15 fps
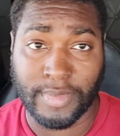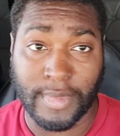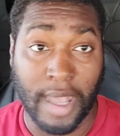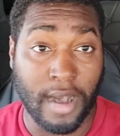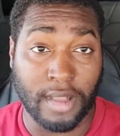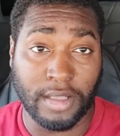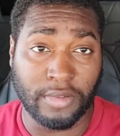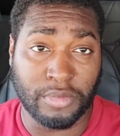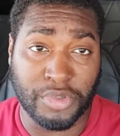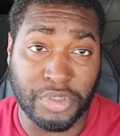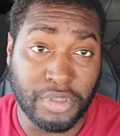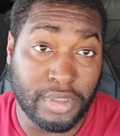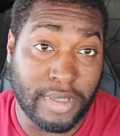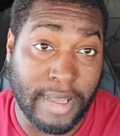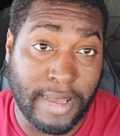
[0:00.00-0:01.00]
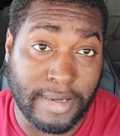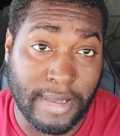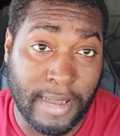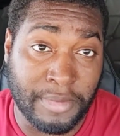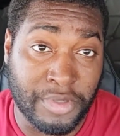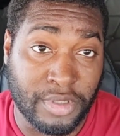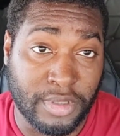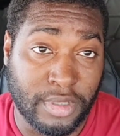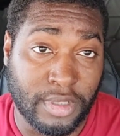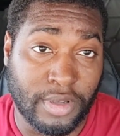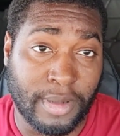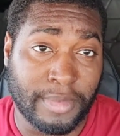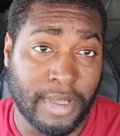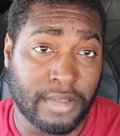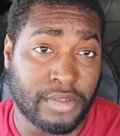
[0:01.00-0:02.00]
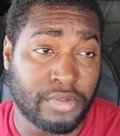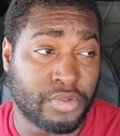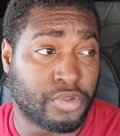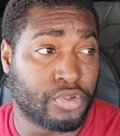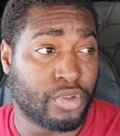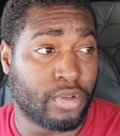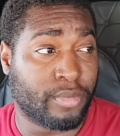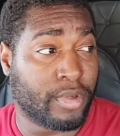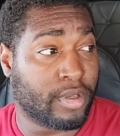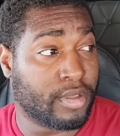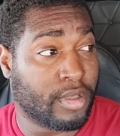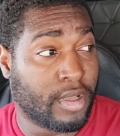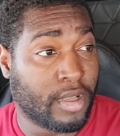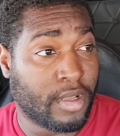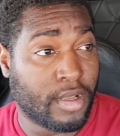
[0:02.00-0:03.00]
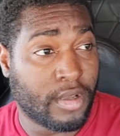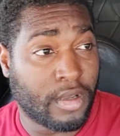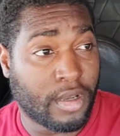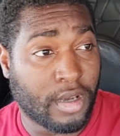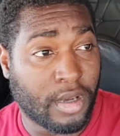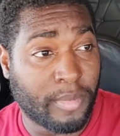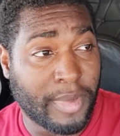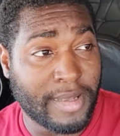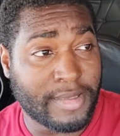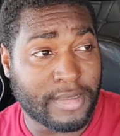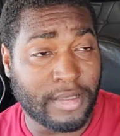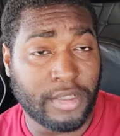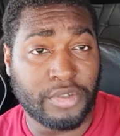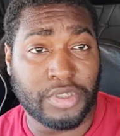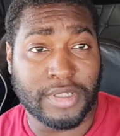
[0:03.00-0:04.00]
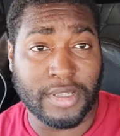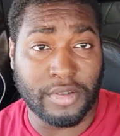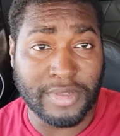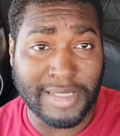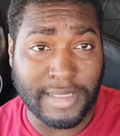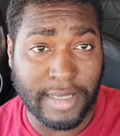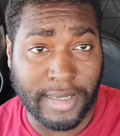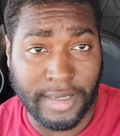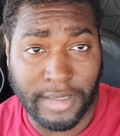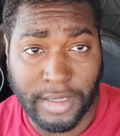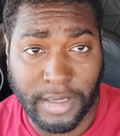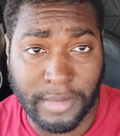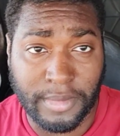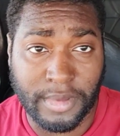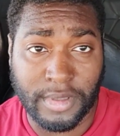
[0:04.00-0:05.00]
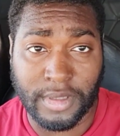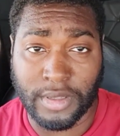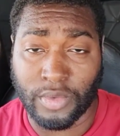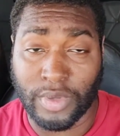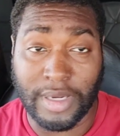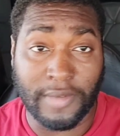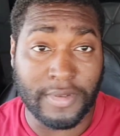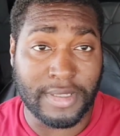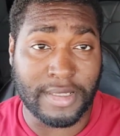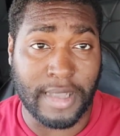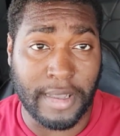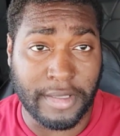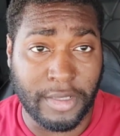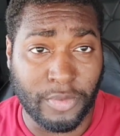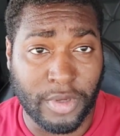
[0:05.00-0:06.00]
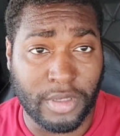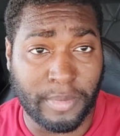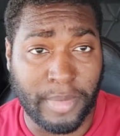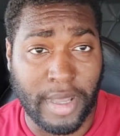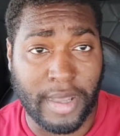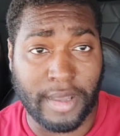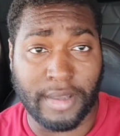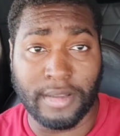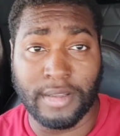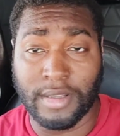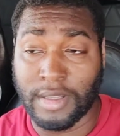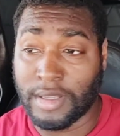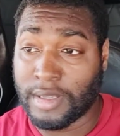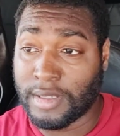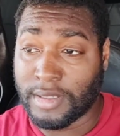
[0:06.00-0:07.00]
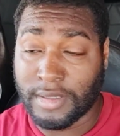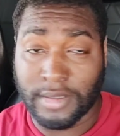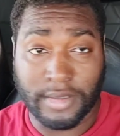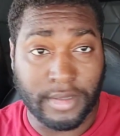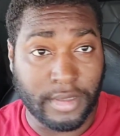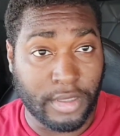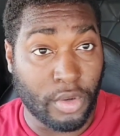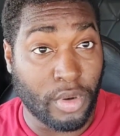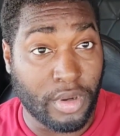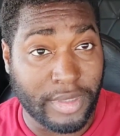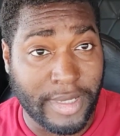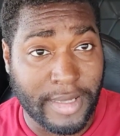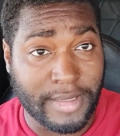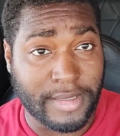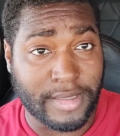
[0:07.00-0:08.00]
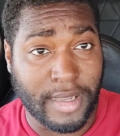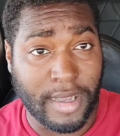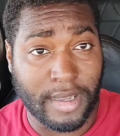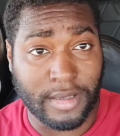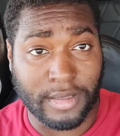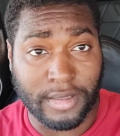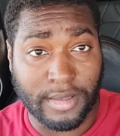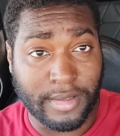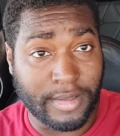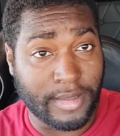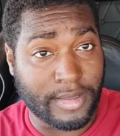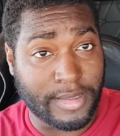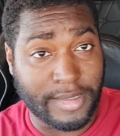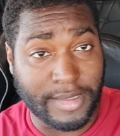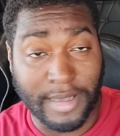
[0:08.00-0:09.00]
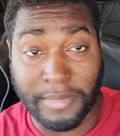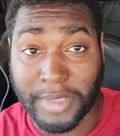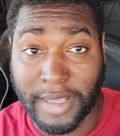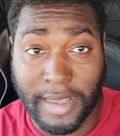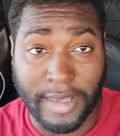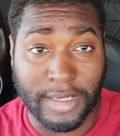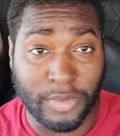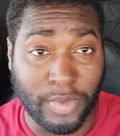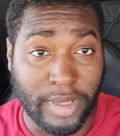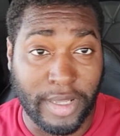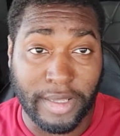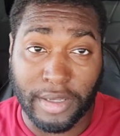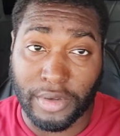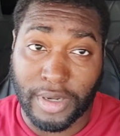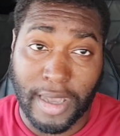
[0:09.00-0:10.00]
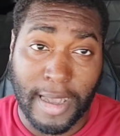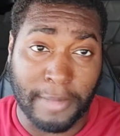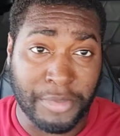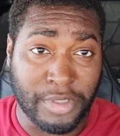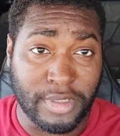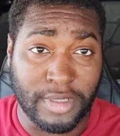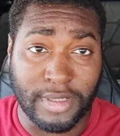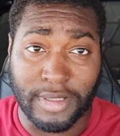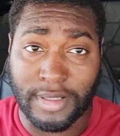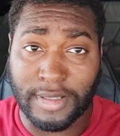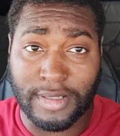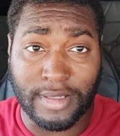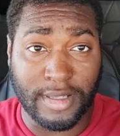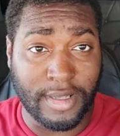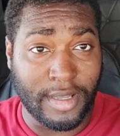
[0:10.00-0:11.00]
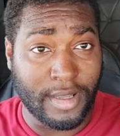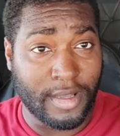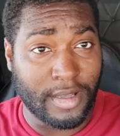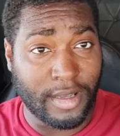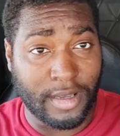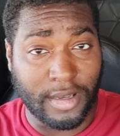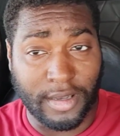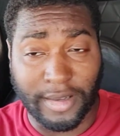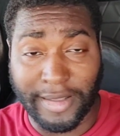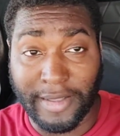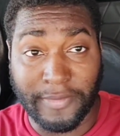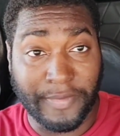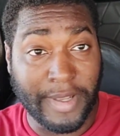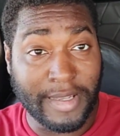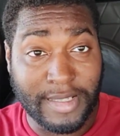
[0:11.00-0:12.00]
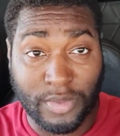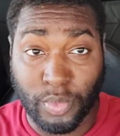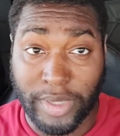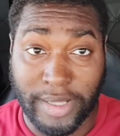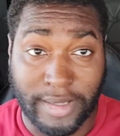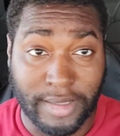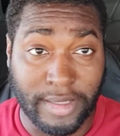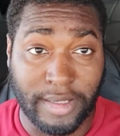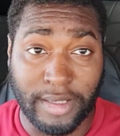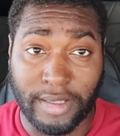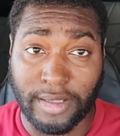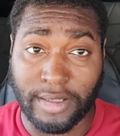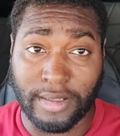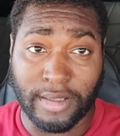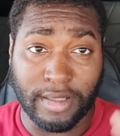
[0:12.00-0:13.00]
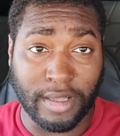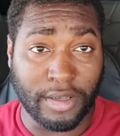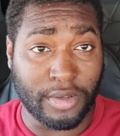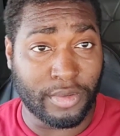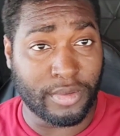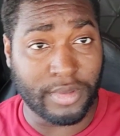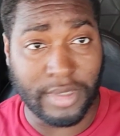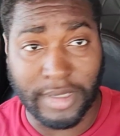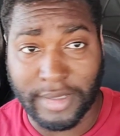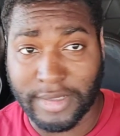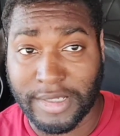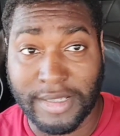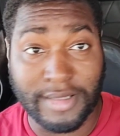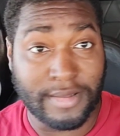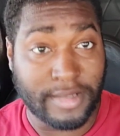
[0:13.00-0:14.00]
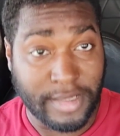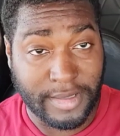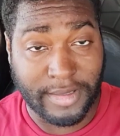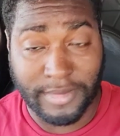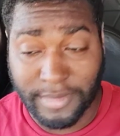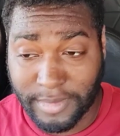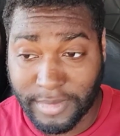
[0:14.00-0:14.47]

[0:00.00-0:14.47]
All of them should have the option, you know, I'm not too sure. But uh, basically, you're just going to set it up. Whatever stock you want to buy, go on that stock some kind of way, go to options, uh, invest weekly, you know, just, just,